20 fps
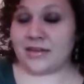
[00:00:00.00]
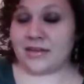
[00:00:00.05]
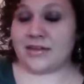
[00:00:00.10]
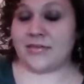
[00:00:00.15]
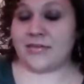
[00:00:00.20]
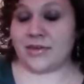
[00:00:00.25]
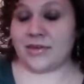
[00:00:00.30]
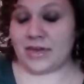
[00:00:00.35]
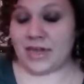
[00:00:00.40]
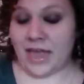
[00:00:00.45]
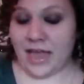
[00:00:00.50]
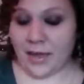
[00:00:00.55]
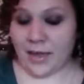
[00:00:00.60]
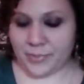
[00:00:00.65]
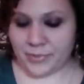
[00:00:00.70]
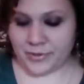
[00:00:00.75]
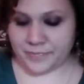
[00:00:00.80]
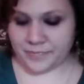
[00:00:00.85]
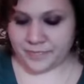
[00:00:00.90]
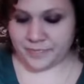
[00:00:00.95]
it's never going to
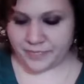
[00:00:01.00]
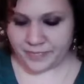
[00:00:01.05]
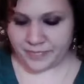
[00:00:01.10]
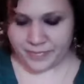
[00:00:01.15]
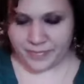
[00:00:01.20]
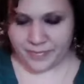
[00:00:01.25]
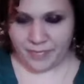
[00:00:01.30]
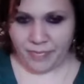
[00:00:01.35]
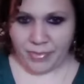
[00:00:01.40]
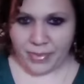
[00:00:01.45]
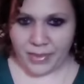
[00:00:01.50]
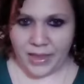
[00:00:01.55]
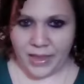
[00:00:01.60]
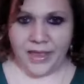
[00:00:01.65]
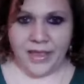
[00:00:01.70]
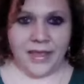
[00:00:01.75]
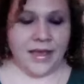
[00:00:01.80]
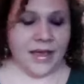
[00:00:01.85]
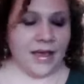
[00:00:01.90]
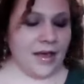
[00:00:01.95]

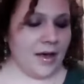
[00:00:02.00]
happen.